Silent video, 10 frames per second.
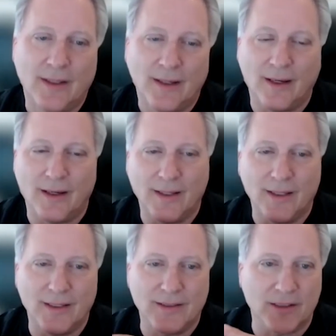
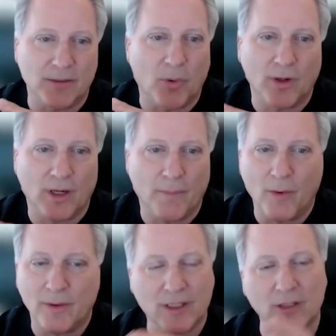It is an important
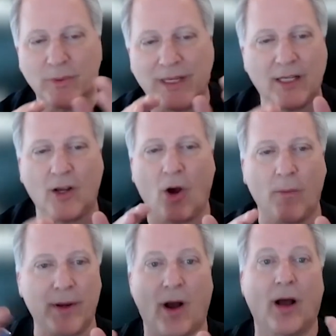component, because we need to go
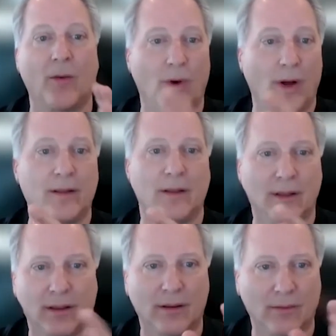beyond what
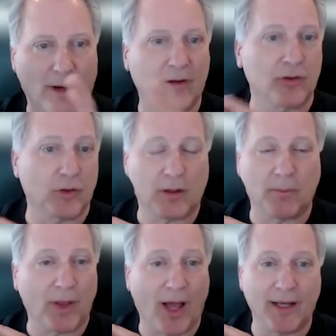regular
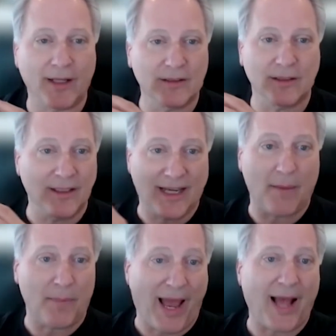compliance to
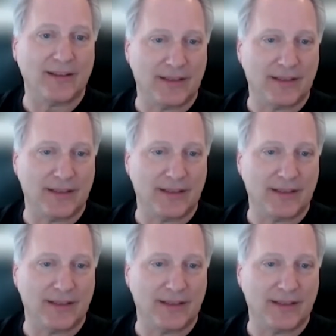get past